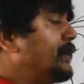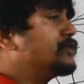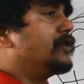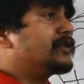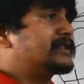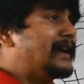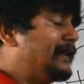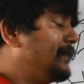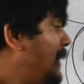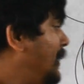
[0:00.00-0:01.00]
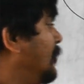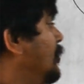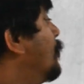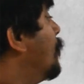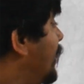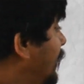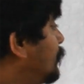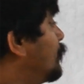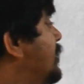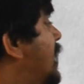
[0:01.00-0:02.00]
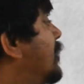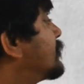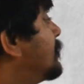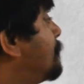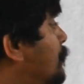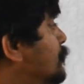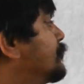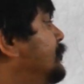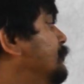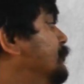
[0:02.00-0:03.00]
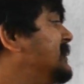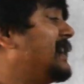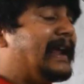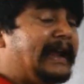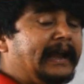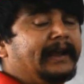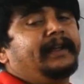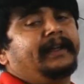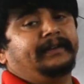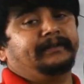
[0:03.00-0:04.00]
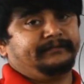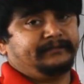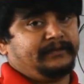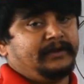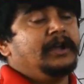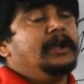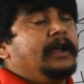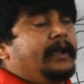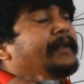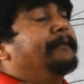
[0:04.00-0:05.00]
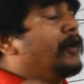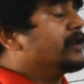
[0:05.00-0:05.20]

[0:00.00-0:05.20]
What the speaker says: we need to understand that where we are supposed to use A and N. The